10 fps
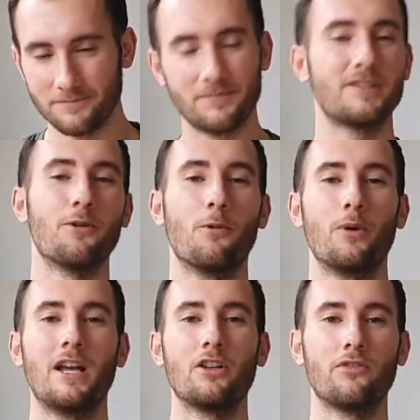So
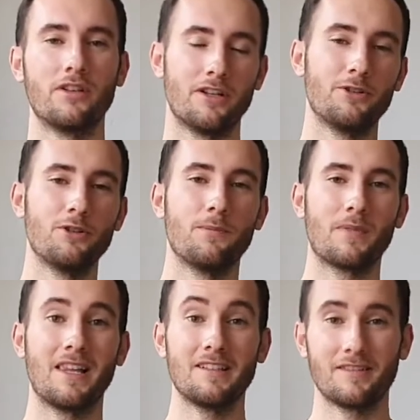without further ado,
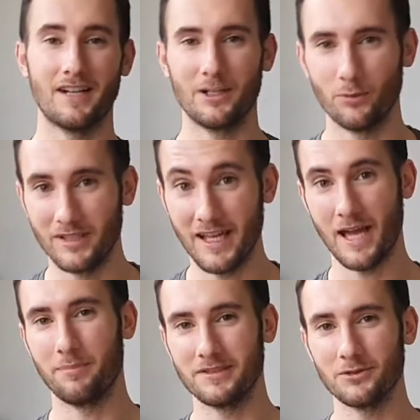let's start with the
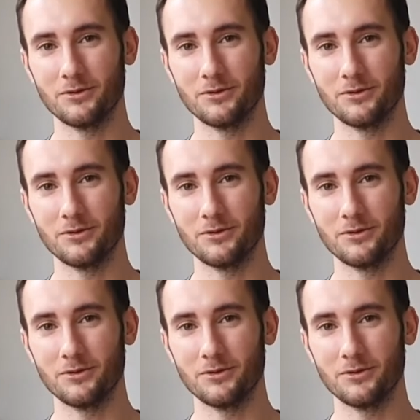episode.